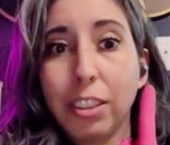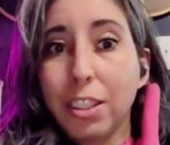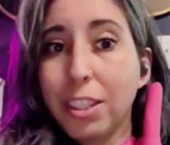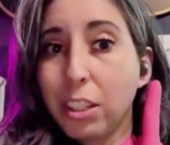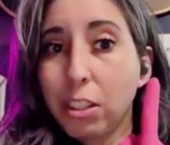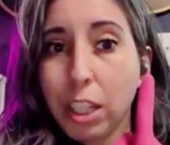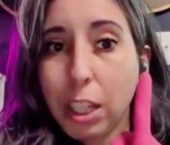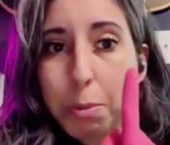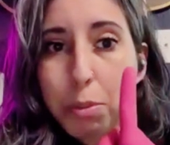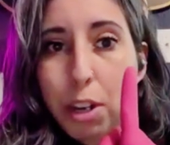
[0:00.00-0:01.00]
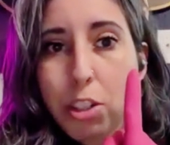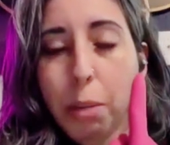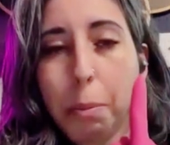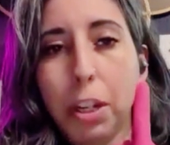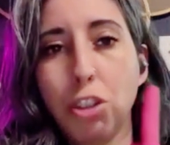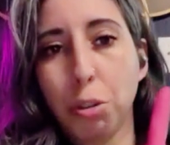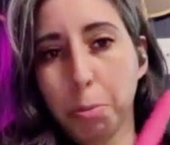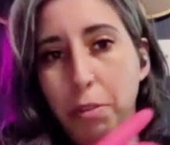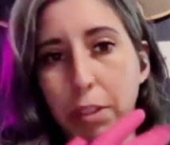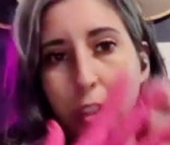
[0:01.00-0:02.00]
still keep stretching because you're
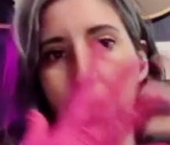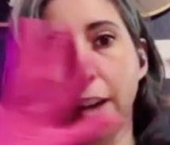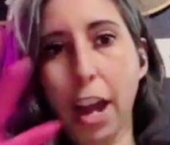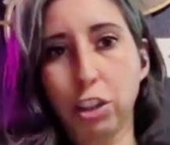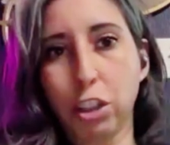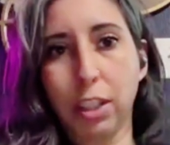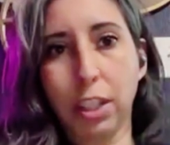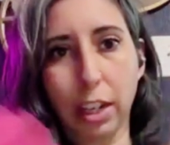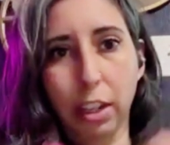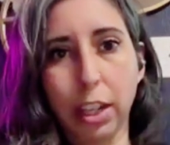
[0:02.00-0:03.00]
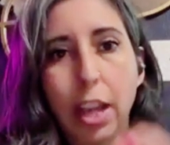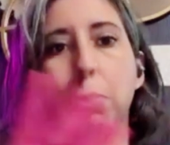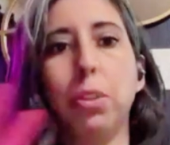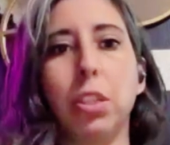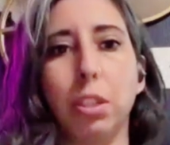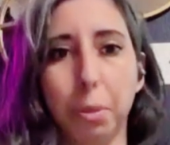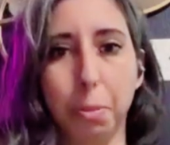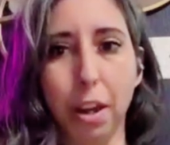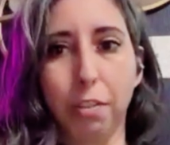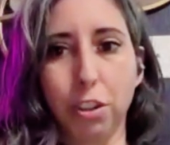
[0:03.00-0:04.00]
moving the fascia in the area and it will still be
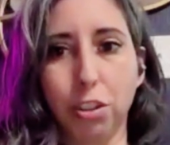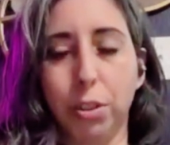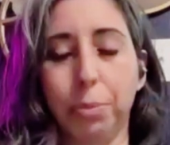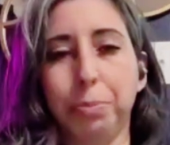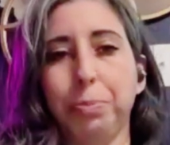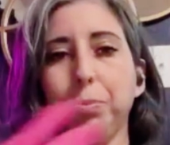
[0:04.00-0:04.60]
beneficial.